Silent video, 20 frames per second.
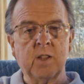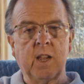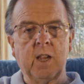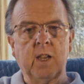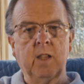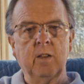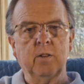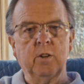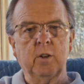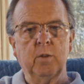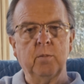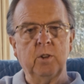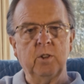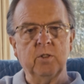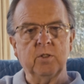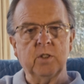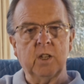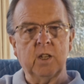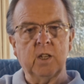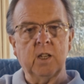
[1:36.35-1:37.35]
secular
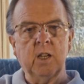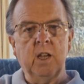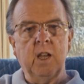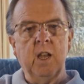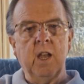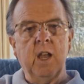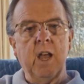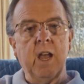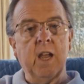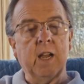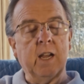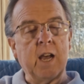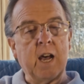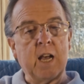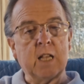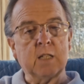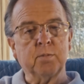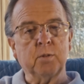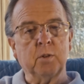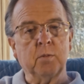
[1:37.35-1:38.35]
music, and
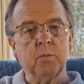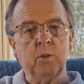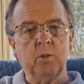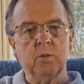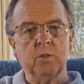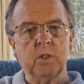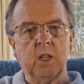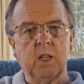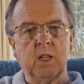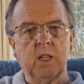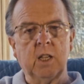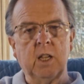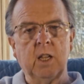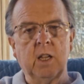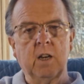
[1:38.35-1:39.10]
gospel music